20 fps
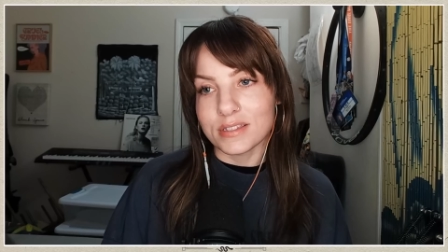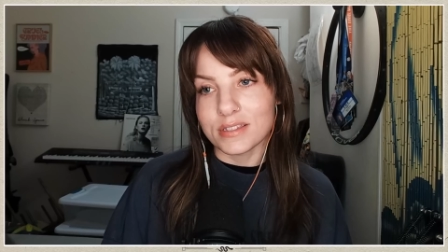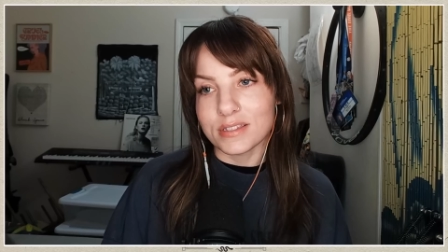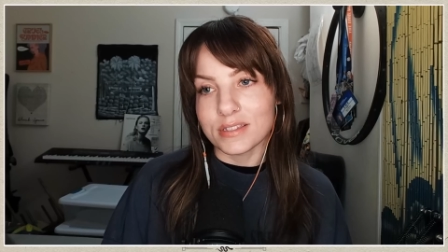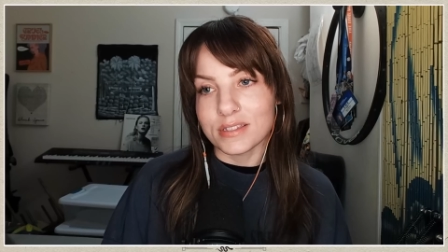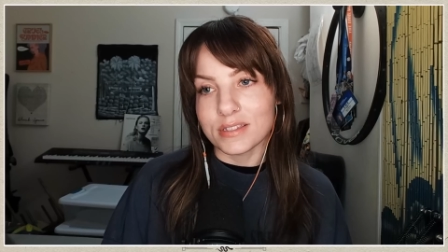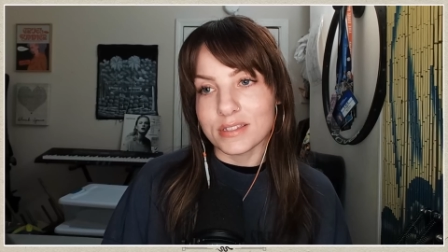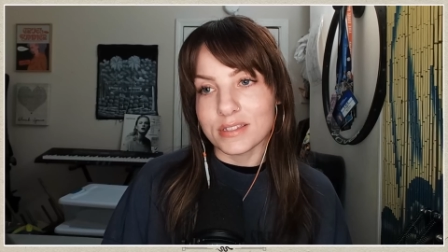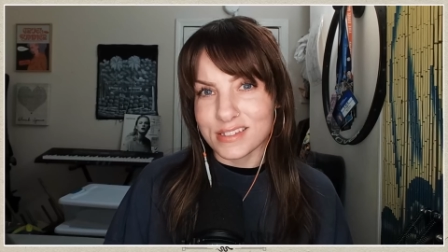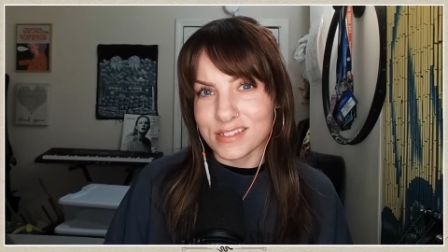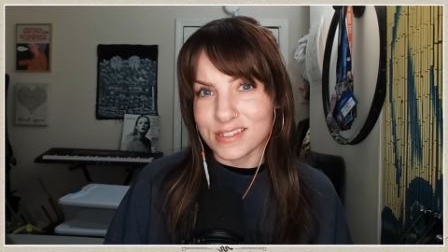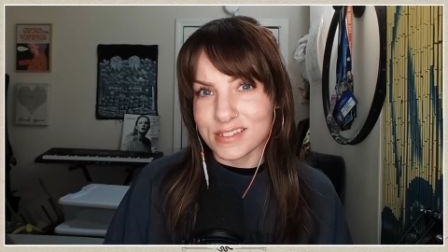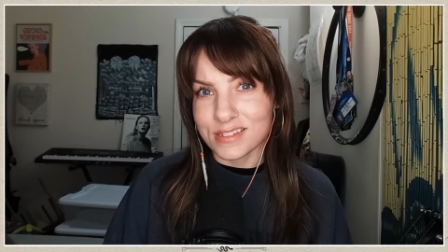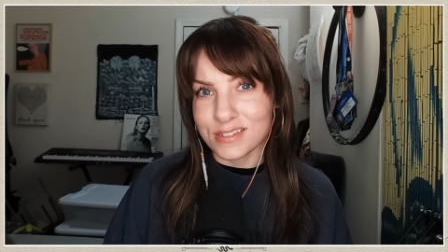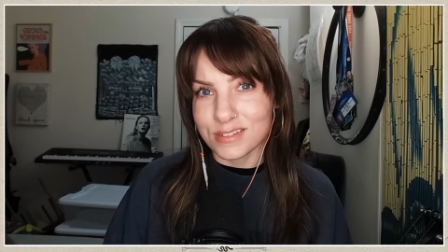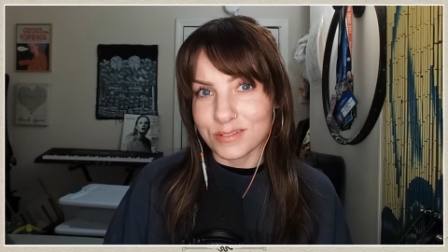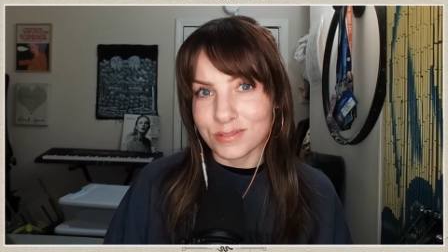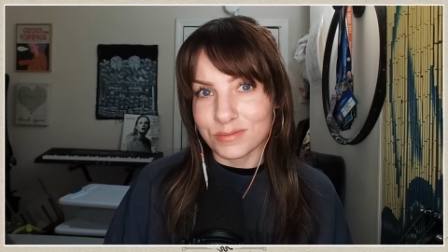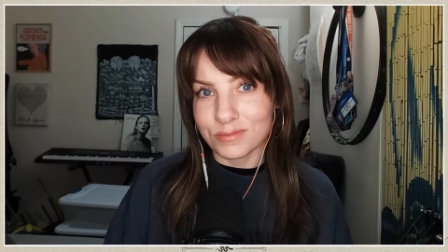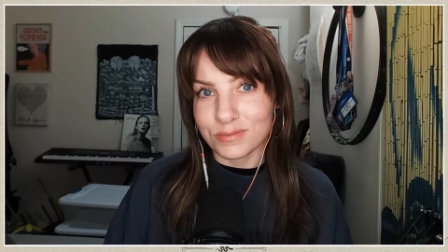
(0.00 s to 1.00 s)
I
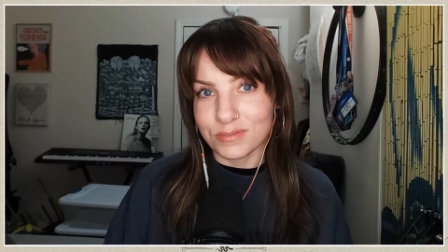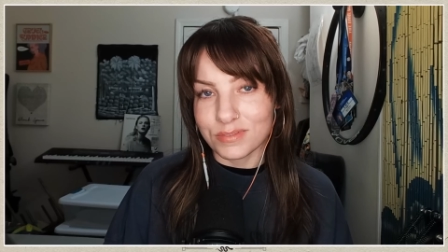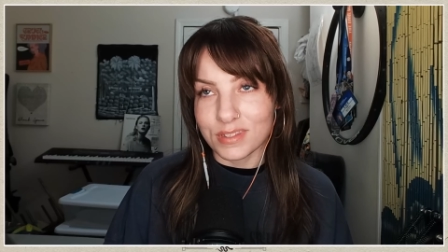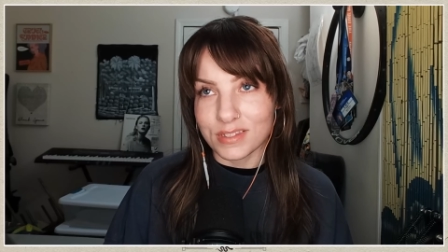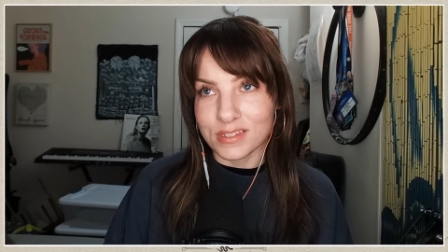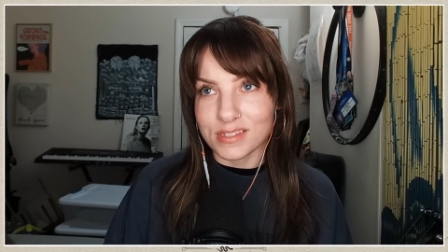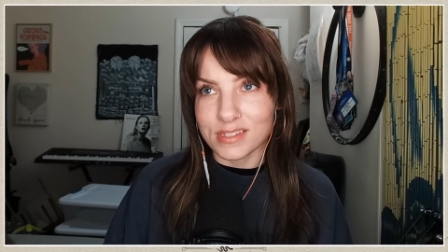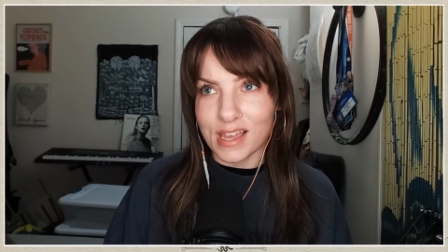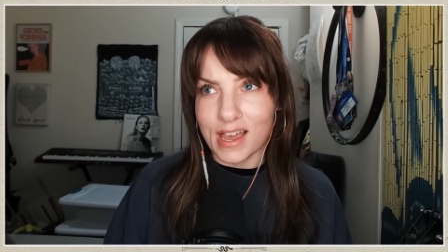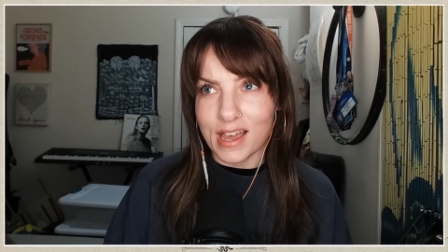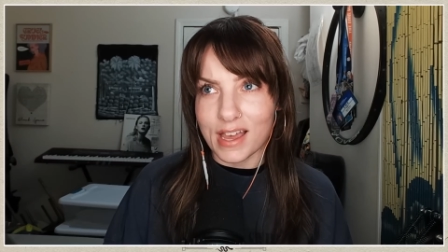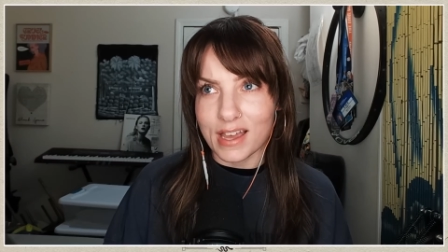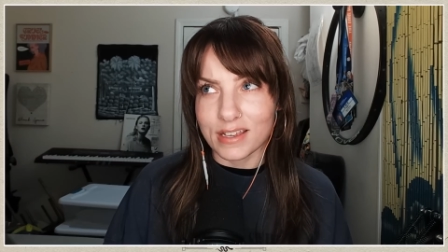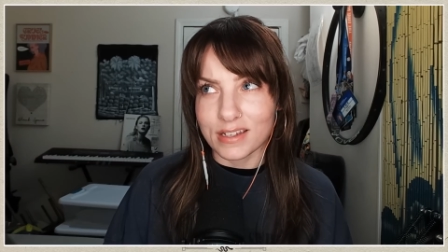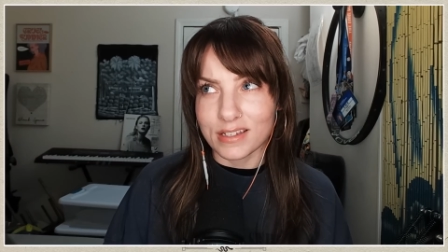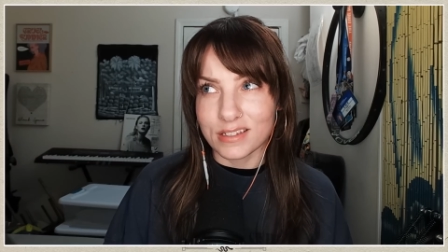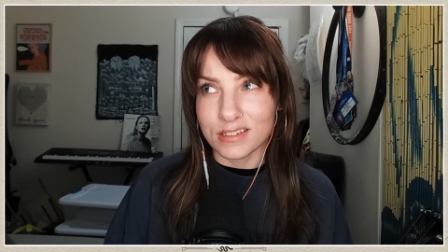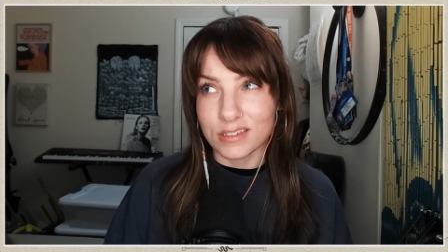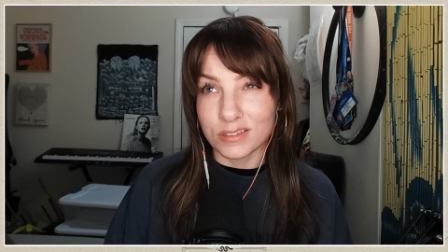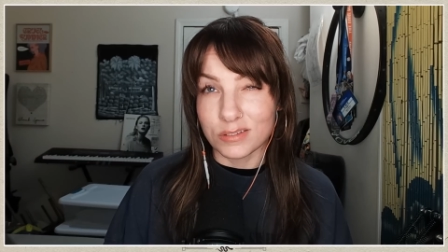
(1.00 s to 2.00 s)
guess the
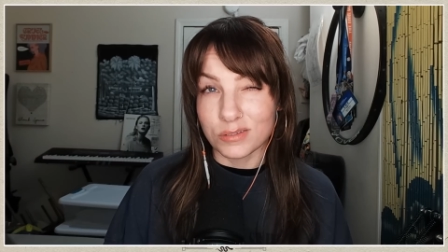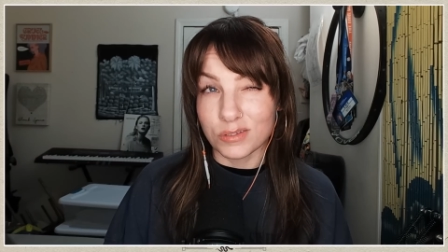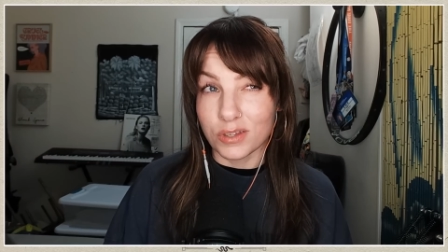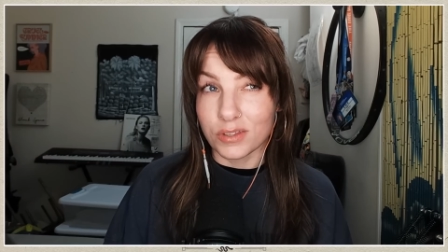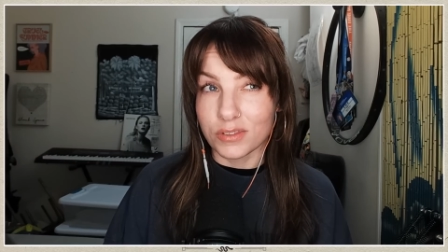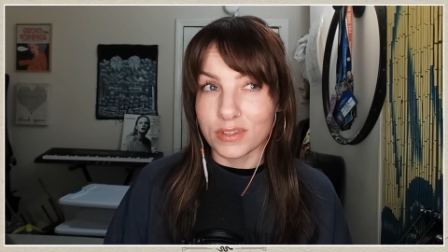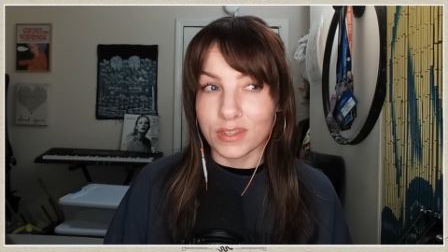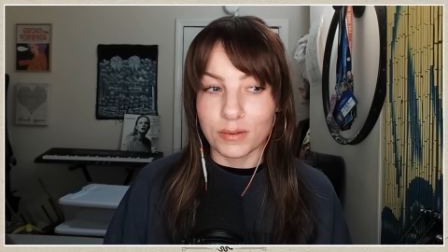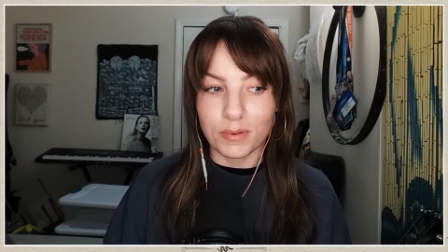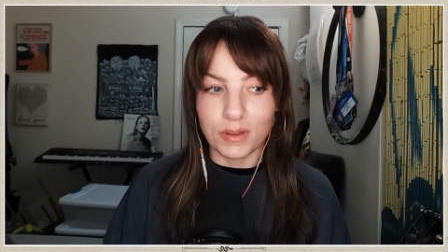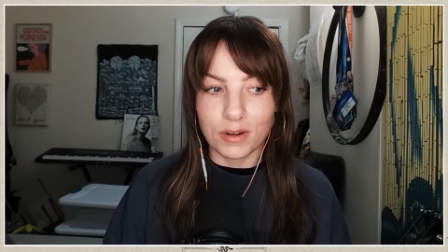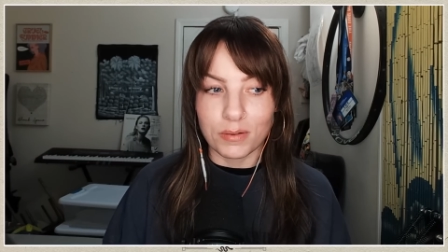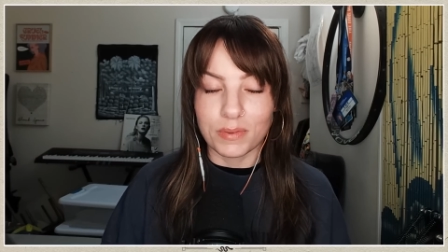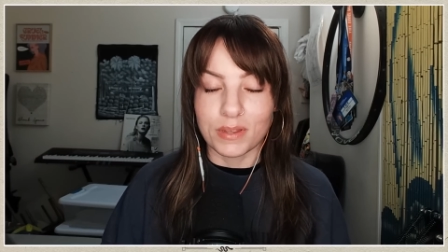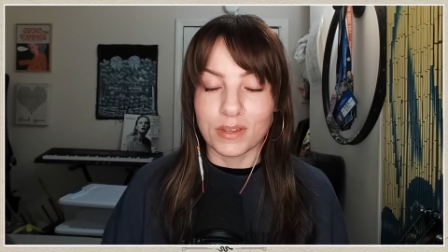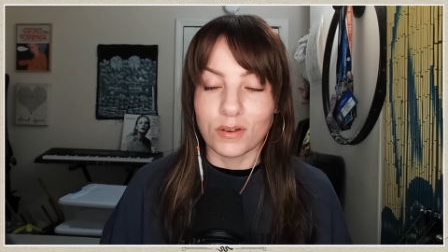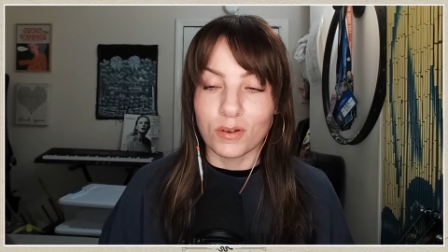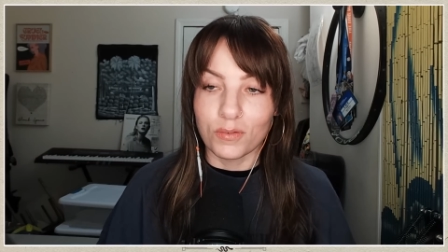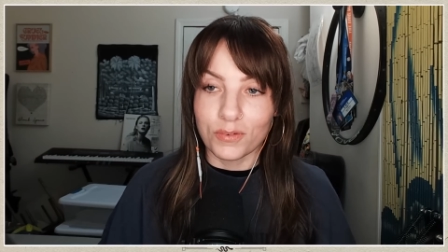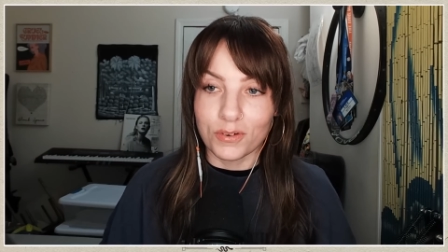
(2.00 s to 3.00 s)
sad and good thing about it
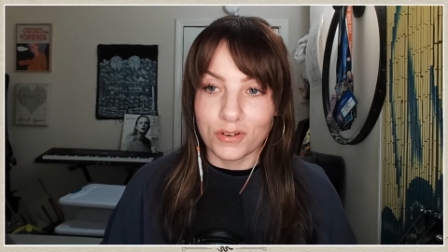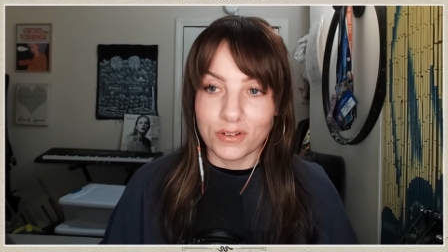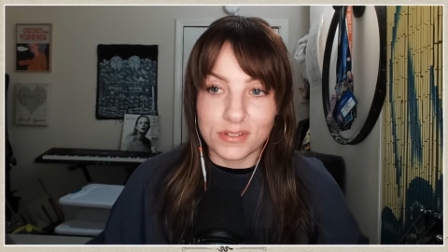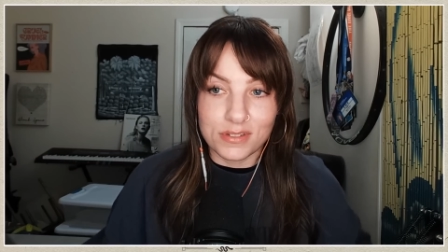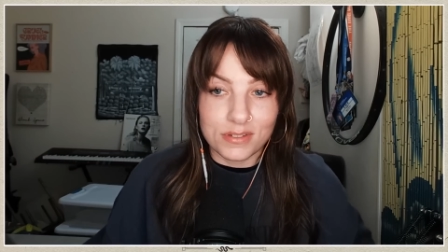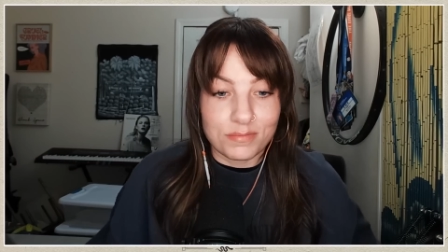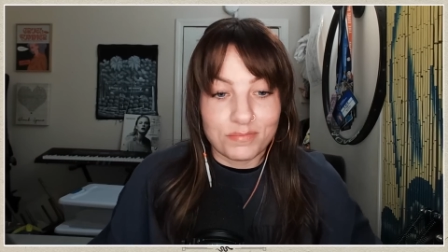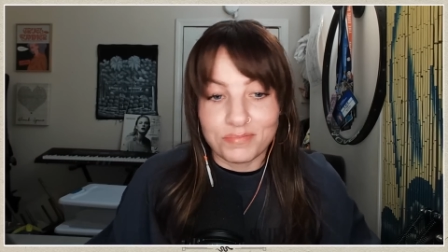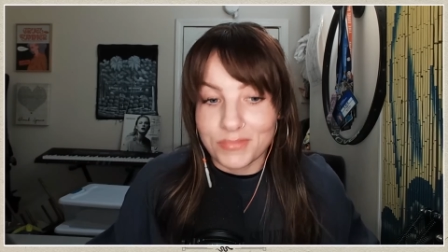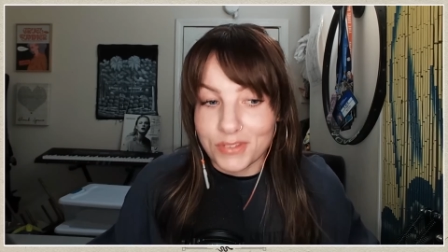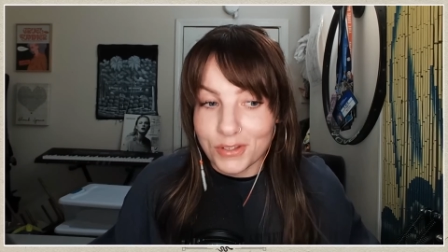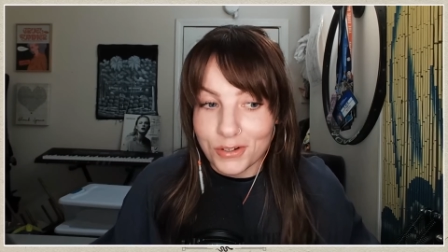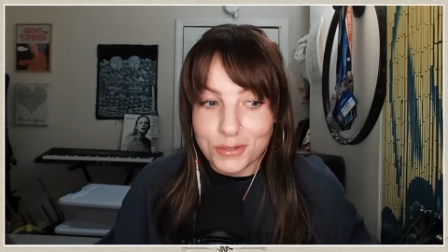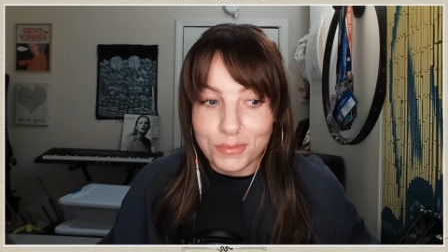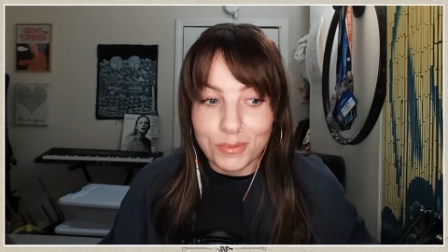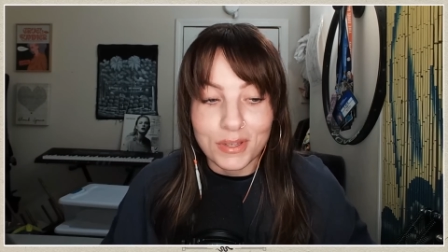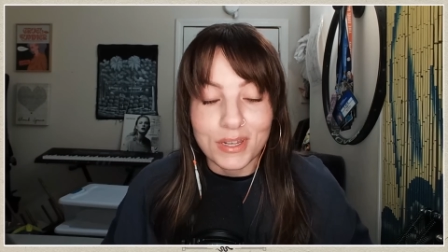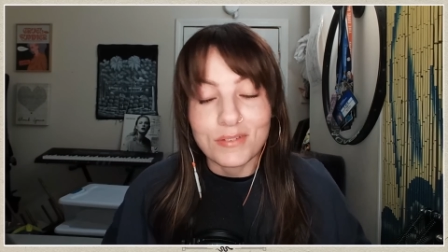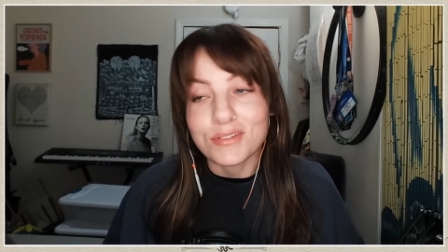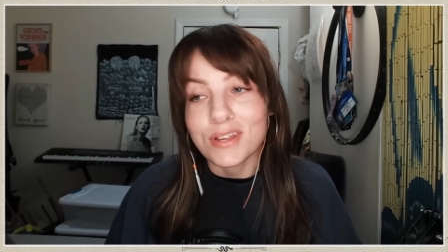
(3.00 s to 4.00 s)
being over is there's
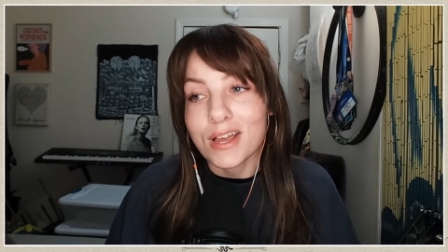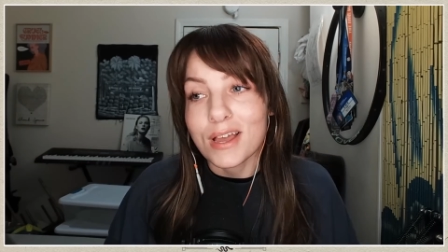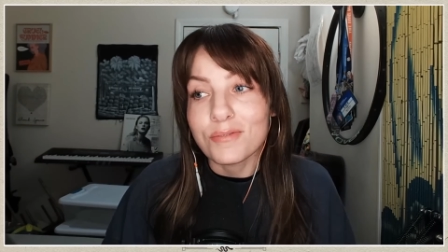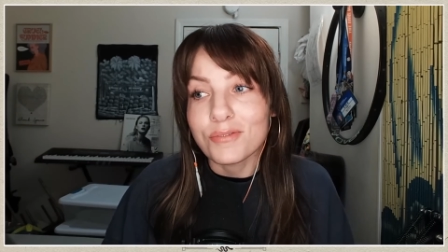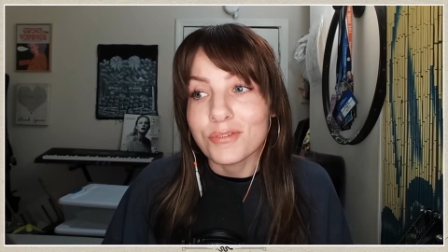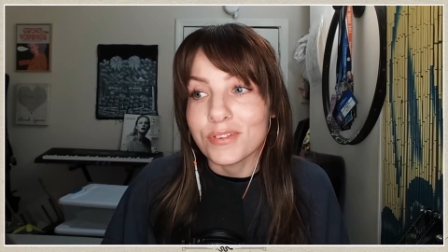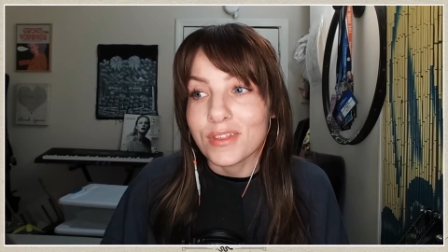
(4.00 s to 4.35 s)
plenty of time for